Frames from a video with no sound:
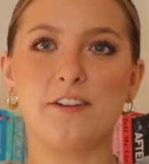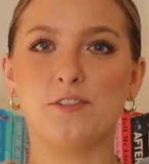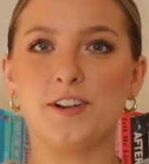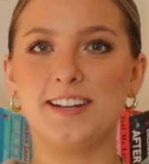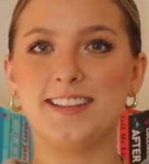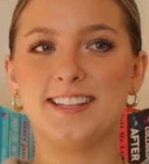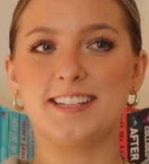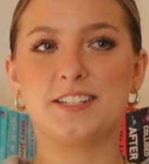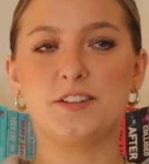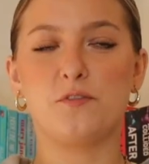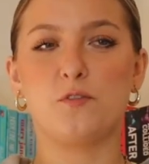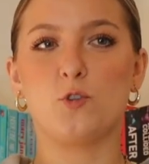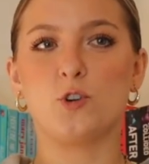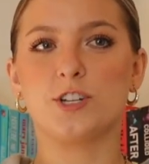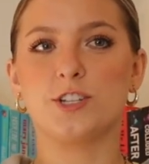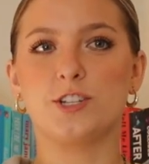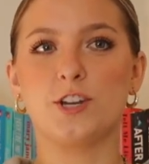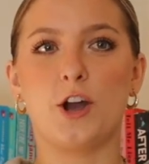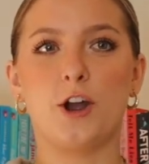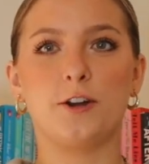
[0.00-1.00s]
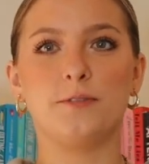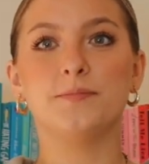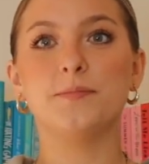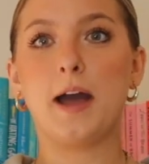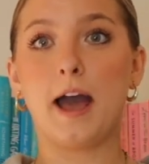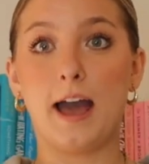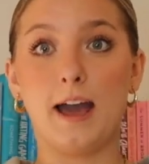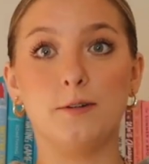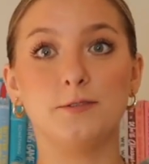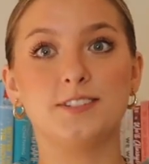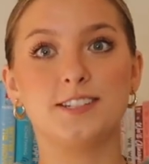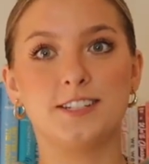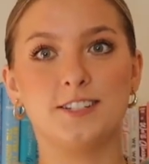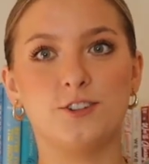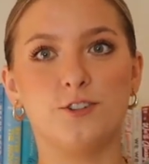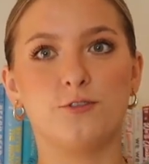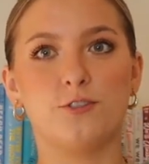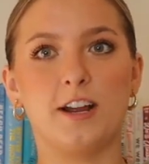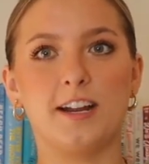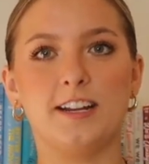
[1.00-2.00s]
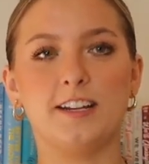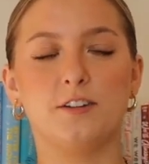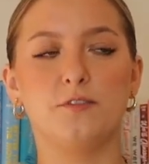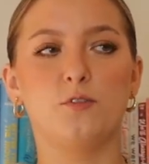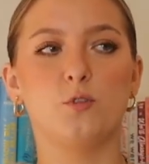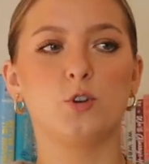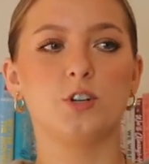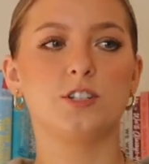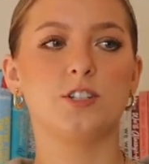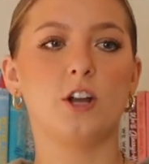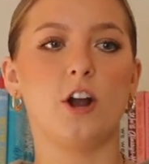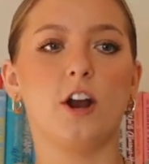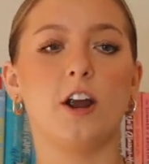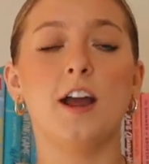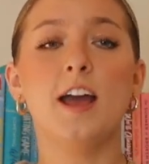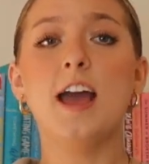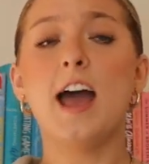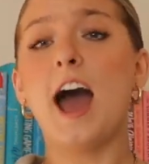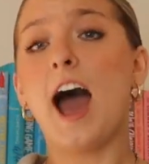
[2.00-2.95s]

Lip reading: rated this a 4-star. I would still rate it a 4-star.